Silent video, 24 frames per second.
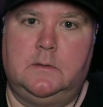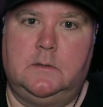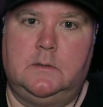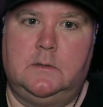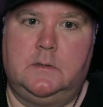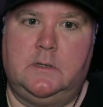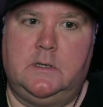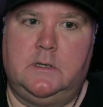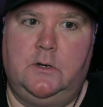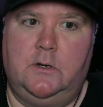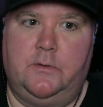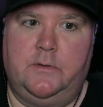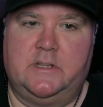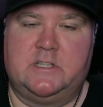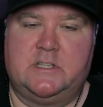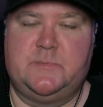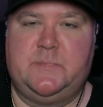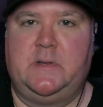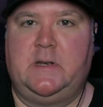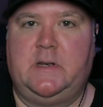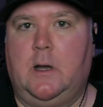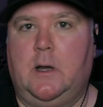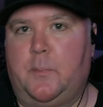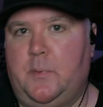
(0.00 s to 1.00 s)
it's
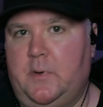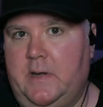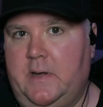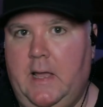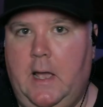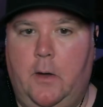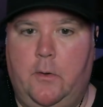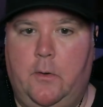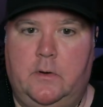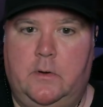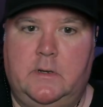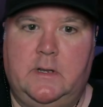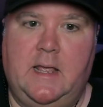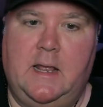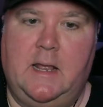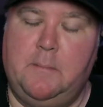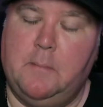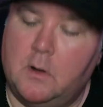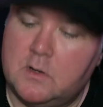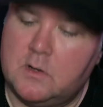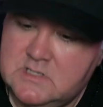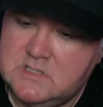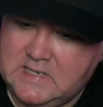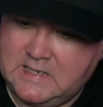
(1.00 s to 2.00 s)
been up and down. And
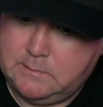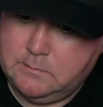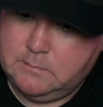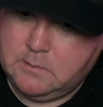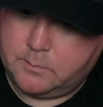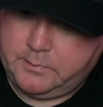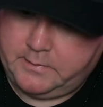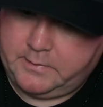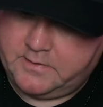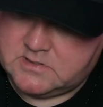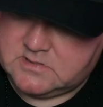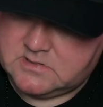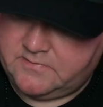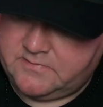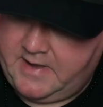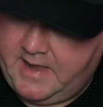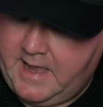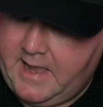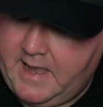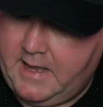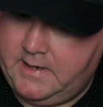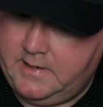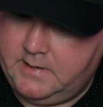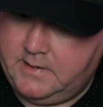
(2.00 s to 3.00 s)
mouse and keyboard players have
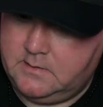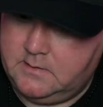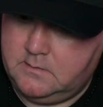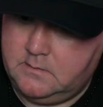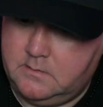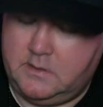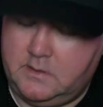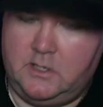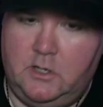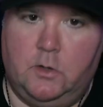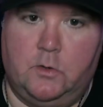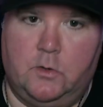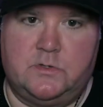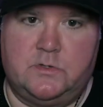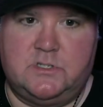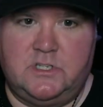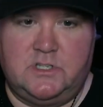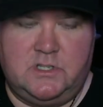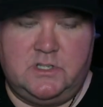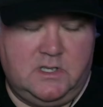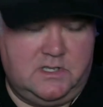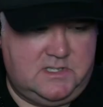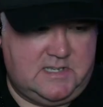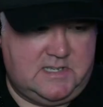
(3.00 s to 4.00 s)
had,
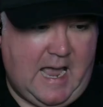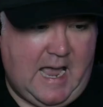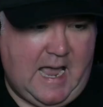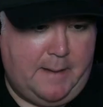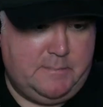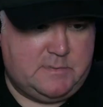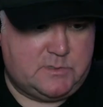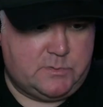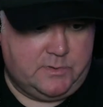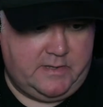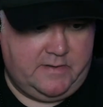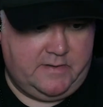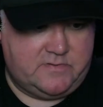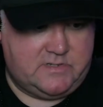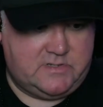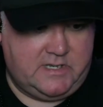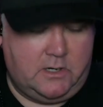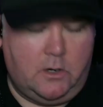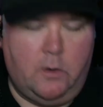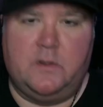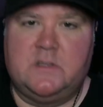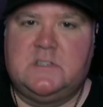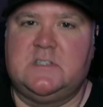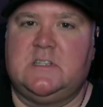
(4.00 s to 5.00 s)
times where they've
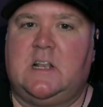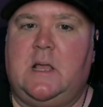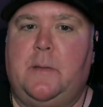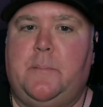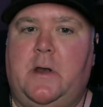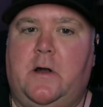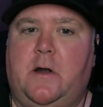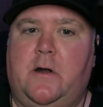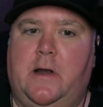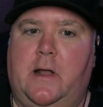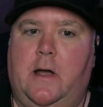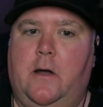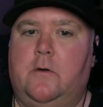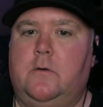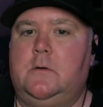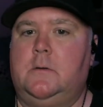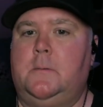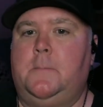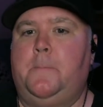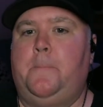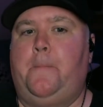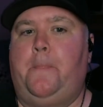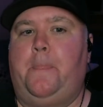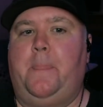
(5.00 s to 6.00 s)
said, oh, it's a lot better now.
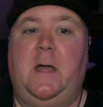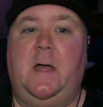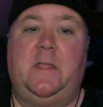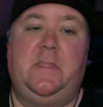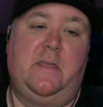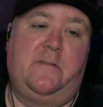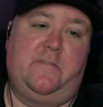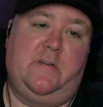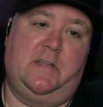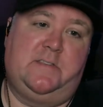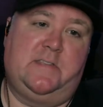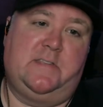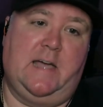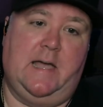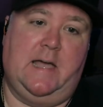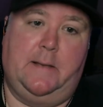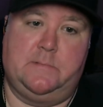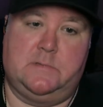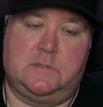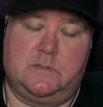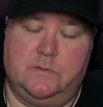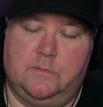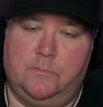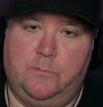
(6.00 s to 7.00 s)
And they've had
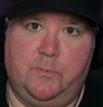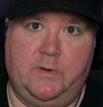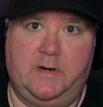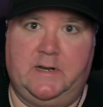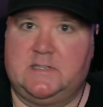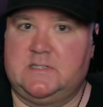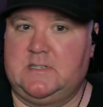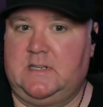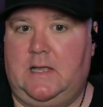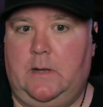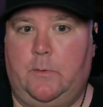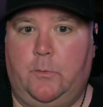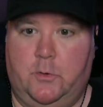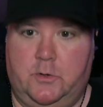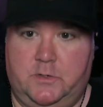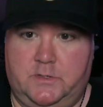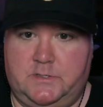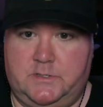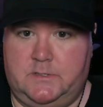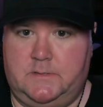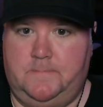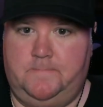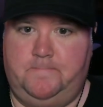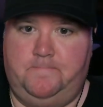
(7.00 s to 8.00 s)
times when it's a lot
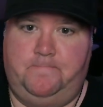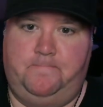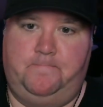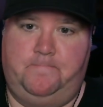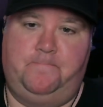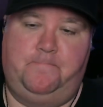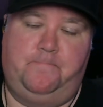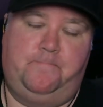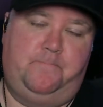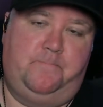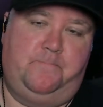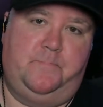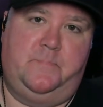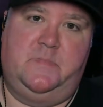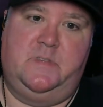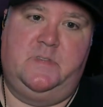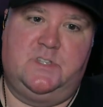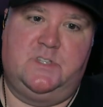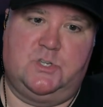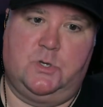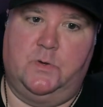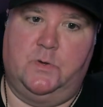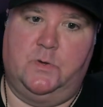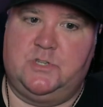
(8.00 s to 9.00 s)
worse.
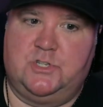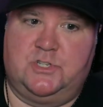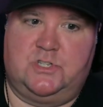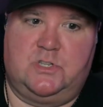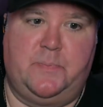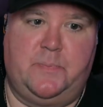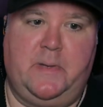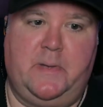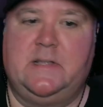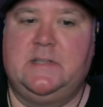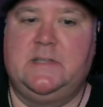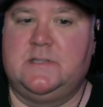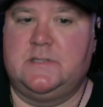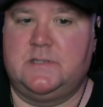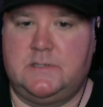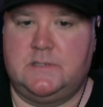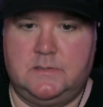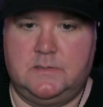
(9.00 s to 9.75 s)
So it just depends